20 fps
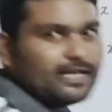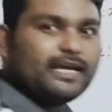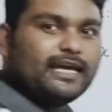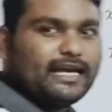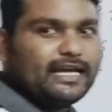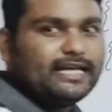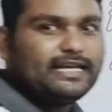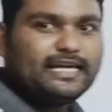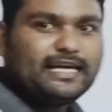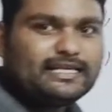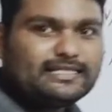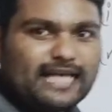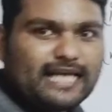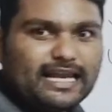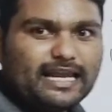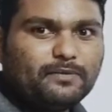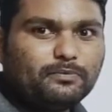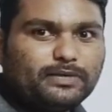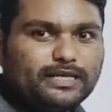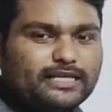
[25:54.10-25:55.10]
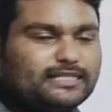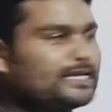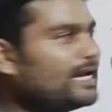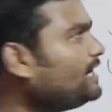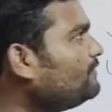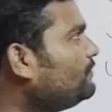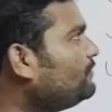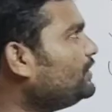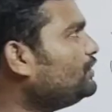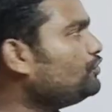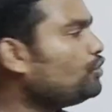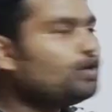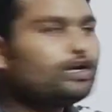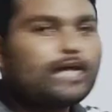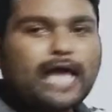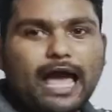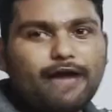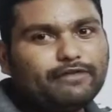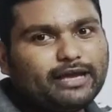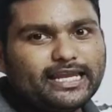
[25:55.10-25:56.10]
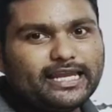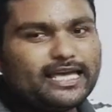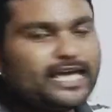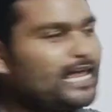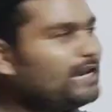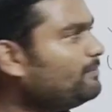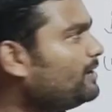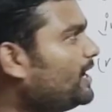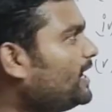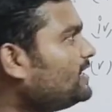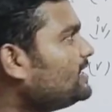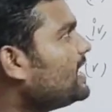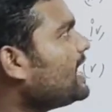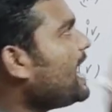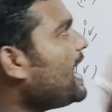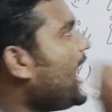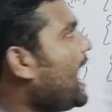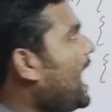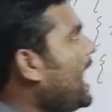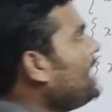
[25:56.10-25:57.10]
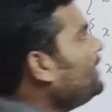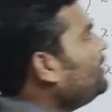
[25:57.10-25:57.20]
It is an empty set. We don't have any element, and